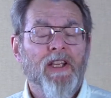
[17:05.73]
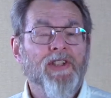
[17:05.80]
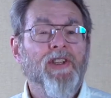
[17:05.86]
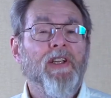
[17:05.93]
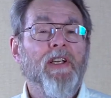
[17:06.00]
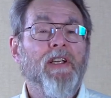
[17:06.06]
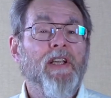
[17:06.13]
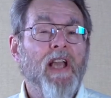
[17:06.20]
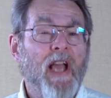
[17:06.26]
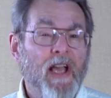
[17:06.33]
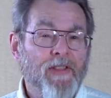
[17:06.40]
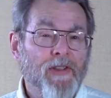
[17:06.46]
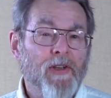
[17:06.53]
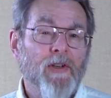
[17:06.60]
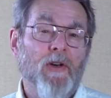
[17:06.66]
Is it an
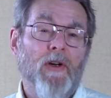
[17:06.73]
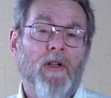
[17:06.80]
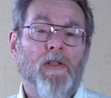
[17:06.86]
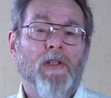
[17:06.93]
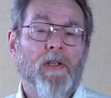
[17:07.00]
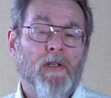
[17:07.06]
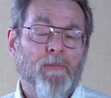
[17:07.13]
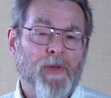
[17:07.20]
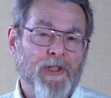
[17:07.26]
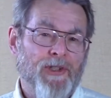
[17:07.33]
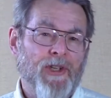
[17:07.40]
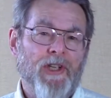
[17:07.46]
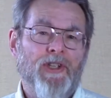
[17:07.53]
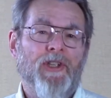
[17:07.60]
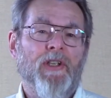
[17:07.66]
ethical
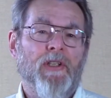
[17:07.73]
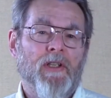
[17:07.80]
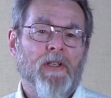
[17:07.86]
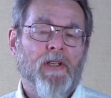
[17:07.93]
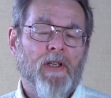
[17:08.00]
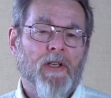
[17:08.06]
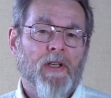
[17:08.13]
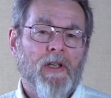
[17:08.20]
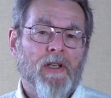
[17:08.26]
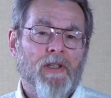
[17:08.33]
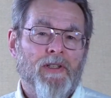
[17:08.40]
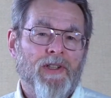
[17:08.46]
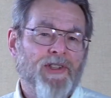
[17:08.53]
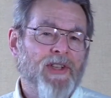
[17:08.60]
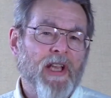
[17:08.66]
position
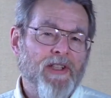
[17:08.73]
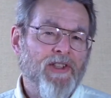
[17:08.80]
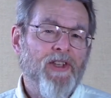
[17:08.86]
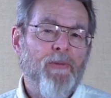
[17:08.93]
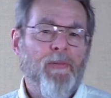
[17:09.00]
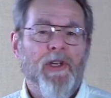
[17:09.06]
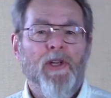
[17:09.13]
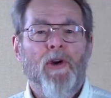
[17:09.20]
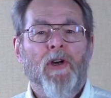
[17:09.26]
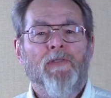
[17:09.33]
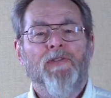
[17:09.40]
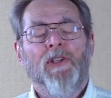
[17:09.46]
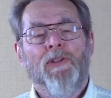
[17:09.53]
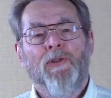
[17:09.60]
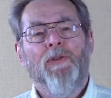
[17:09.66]
to send somebody
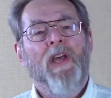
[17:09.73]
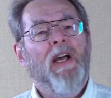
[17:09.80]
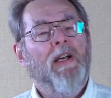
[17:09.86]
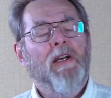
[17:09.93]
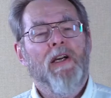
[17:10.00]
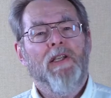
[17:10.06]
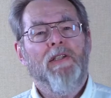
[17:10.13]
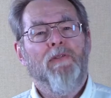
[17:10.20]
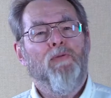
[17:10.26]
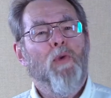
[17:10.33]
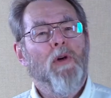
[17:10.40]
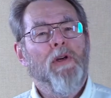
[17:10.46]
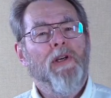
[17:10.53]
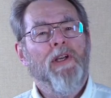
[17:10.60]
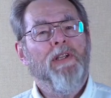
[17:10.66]
off to do that kind of
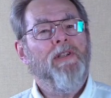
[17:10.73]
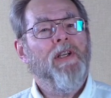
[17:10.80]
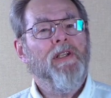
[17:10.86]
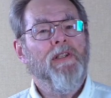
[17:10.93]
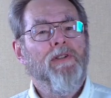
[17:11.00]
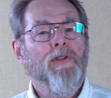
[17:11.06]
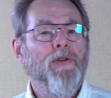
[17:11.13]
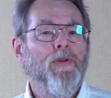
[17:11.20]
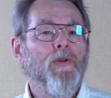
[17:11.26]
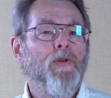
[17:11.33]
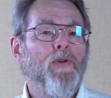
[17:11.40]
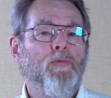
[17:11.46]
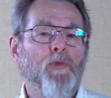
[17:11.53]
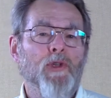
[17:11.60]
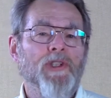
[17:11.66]
work and then
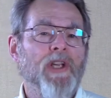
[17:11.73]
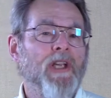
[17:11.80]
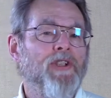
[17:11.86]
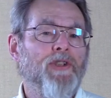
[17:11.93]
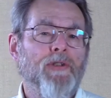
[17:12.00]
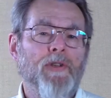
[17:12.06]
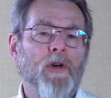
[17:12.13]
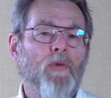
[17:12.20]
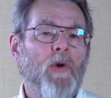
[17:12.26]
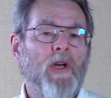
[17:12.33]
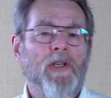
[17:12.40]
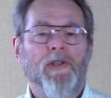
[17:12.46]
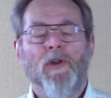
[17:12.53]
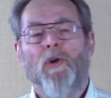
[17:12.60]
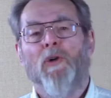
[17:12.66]
to pretend you don't
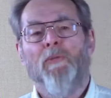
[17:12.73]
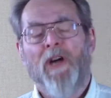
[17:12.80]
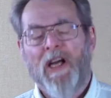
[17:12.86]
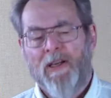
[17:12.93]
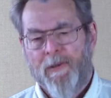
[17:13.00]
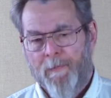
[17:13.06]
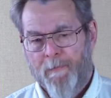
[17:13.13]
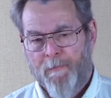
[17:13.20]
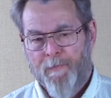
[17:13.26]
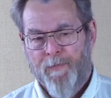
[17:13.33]
want to know about it?